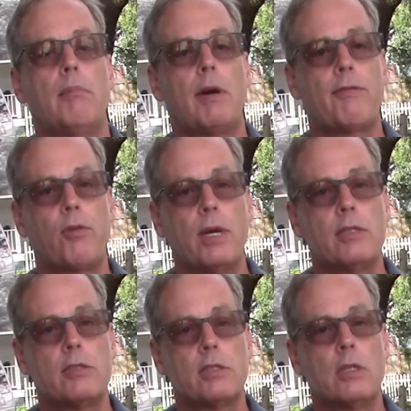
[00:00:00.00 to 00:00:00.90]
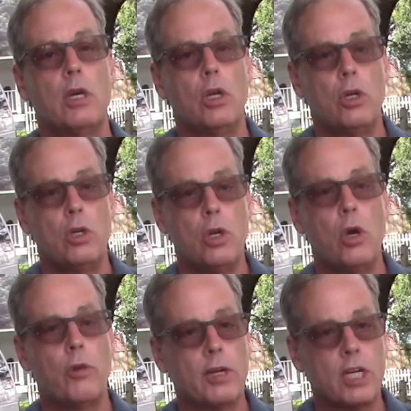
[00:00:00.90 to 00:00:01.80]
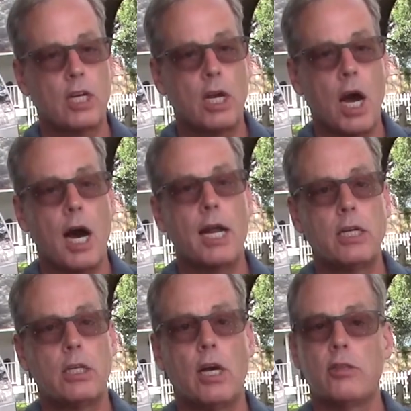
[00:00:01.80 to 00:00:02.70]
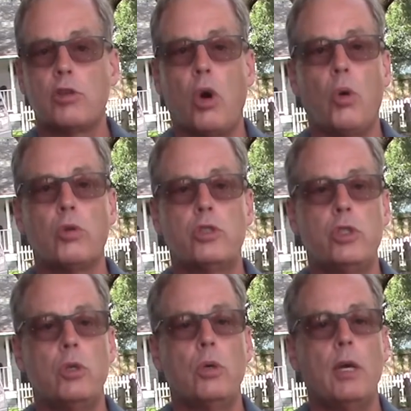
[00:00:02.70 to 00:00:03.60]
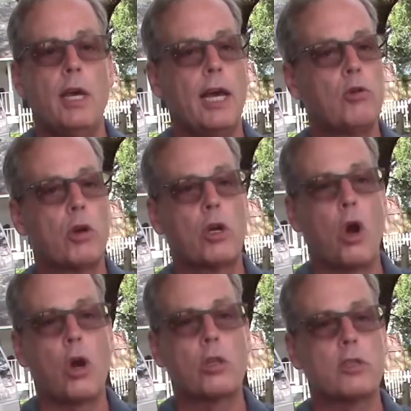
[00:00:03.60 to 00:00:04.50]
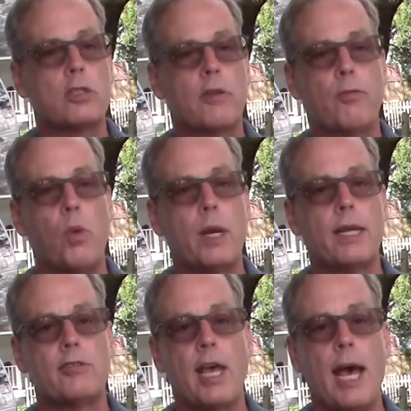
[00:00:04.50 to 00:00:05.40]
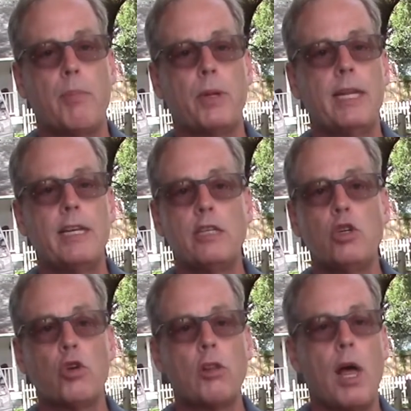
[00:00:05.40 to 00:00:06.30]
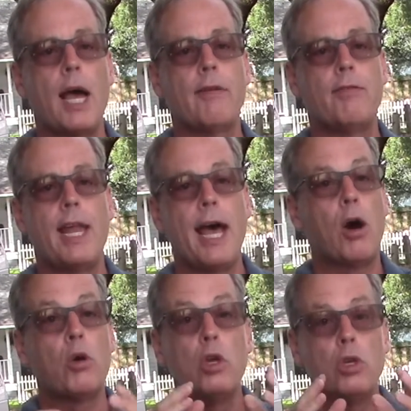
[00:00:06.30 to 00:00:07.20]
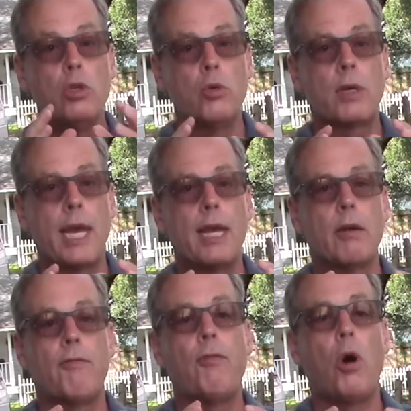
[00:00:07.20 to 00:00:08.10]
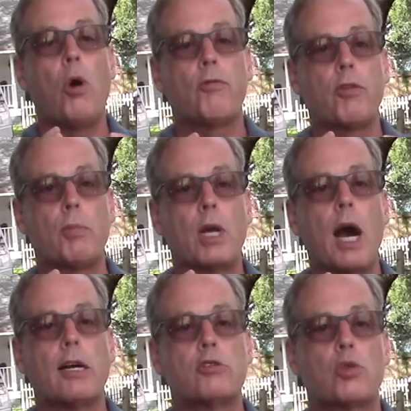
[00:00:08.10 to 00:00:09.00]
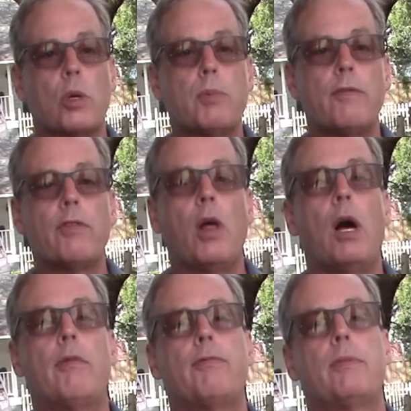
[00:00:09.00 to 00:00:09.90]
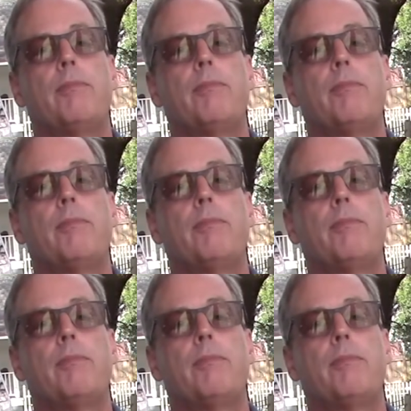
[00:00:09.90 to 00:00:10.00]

My friends, know that God does hold you, and regardless of what is happening in your life now, you can't fall from God's grip of love.